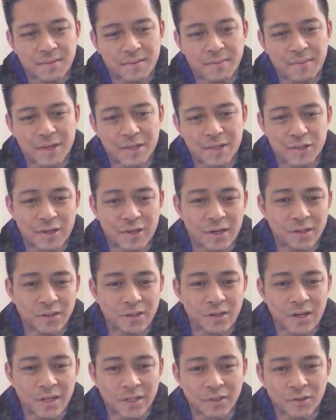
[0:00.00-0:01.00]
I'm not sure how
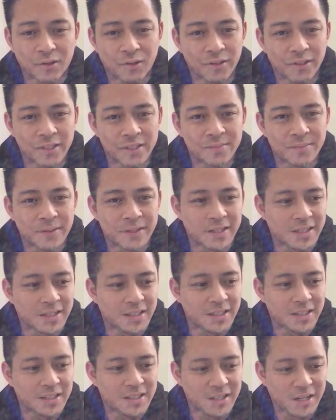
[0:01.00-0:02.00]
long I can hold this, but
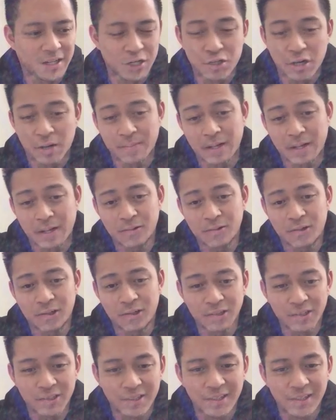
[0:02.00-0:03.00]
uh, I dropped
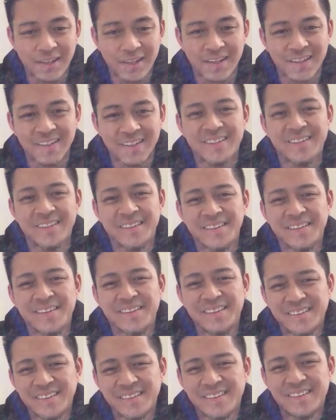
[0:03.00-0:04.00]
alcohol. uh,
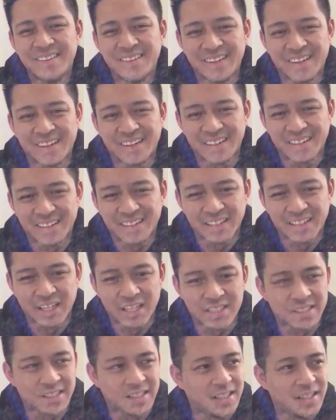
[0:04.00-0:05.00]

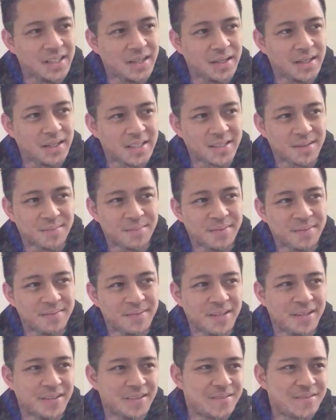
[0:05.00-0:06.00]
that's uh, that's a
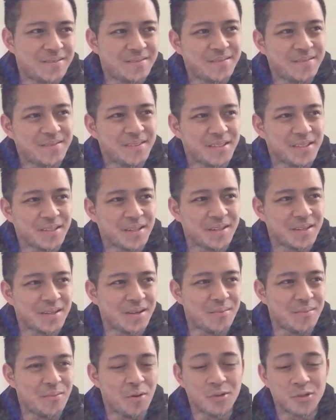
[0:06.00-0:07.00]
you know,
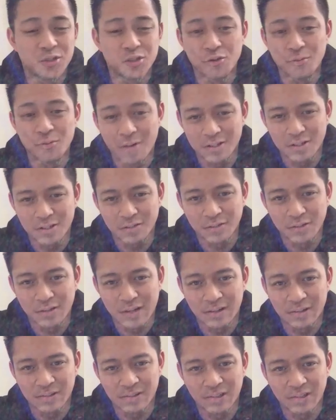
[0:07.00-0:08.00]
I'm almost two months of no
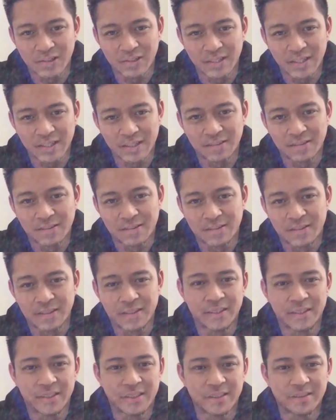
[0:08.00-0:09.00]
alcohol now.
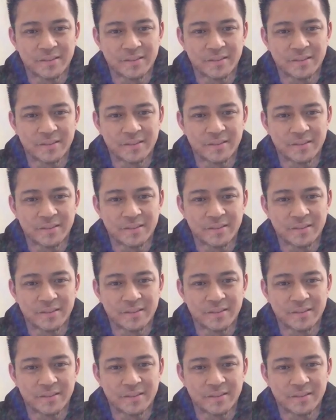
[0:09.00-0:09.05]
Uh,